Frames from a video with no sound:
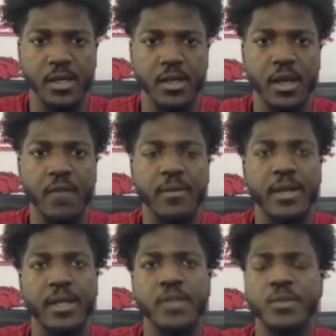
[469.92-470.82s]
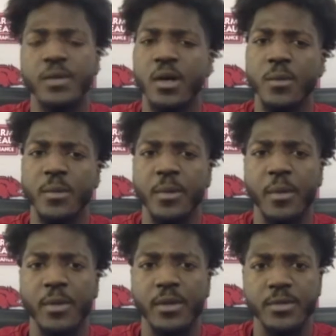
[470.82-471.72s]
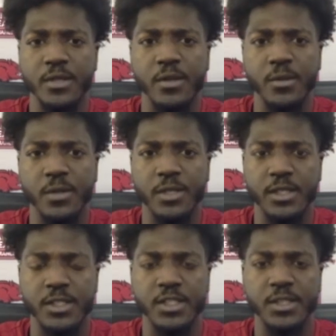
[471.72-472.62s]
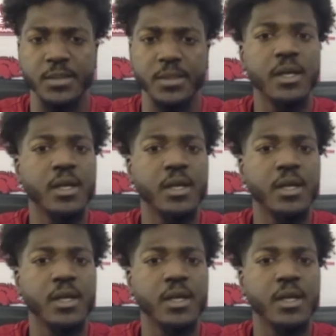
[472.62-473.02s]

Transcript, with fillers: everybody else went home, and me and my brother was the only one in the gym.